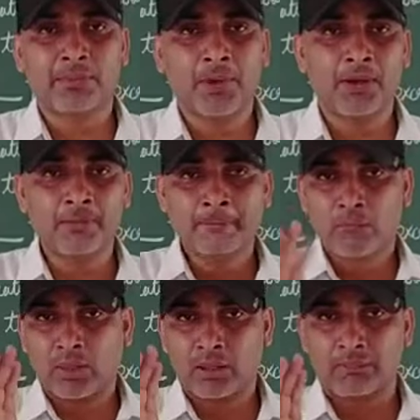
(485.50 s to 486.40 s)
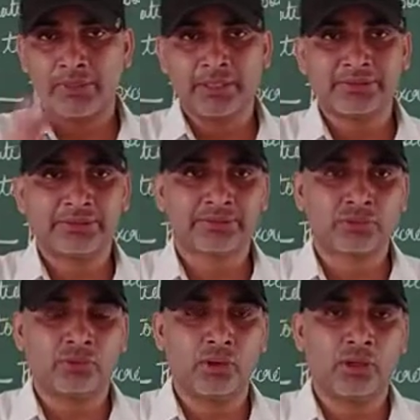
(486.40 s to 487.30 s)
of all we are
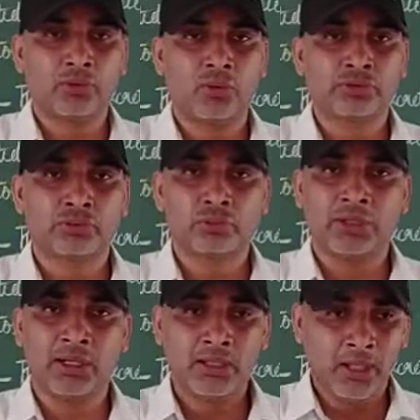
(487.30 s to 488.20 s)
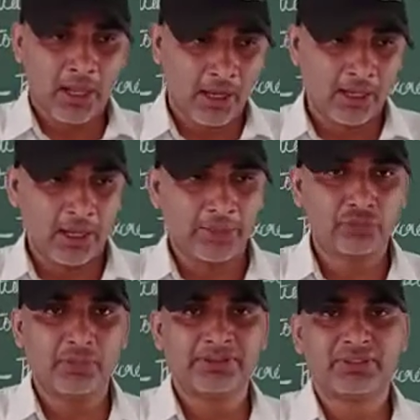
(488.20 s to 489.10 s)
just goes to the as
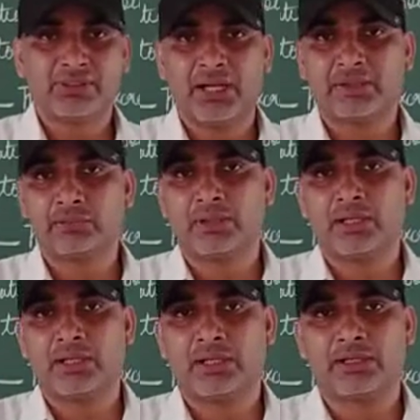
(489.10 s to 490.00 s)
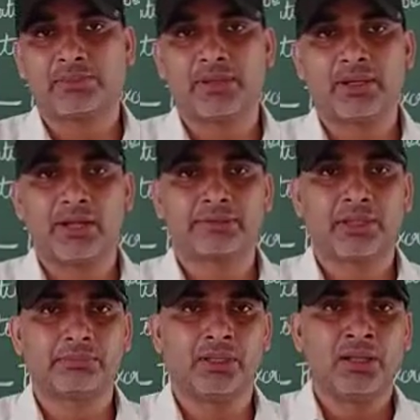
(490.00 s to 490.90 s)
you mentioned that to the different kinds
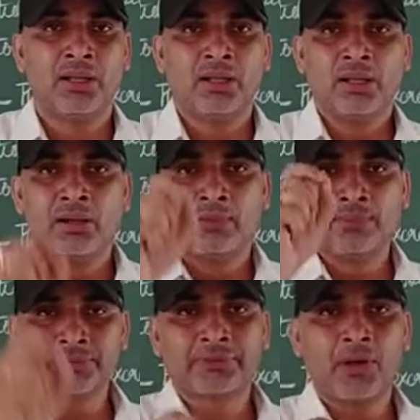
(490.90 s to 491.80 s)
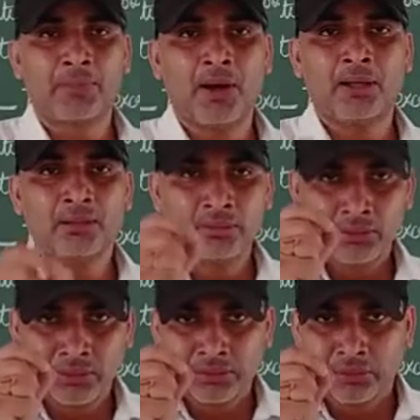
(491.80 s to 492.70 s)
of the, first of
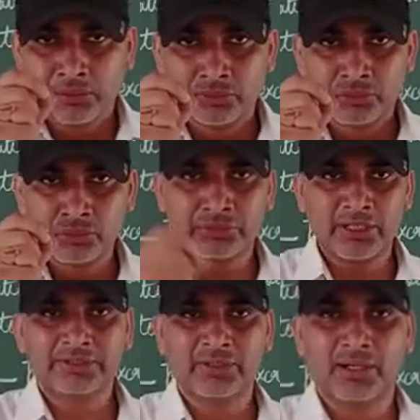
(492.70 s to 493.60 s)
all you just